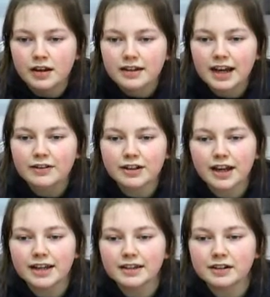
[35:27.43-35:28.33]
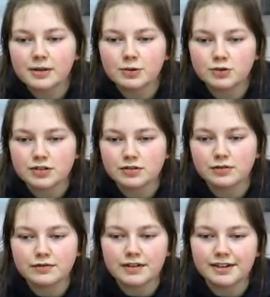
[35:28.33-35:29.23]
Carrot cake and lemon drizzle.
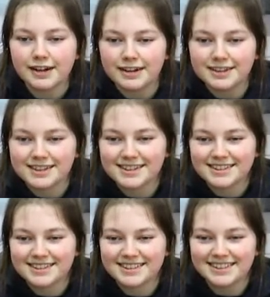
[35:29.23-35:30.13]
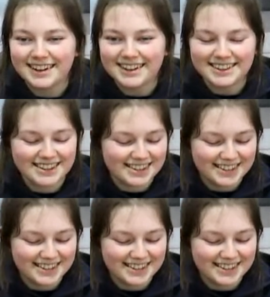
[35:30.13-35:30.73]
Very nice. Nice.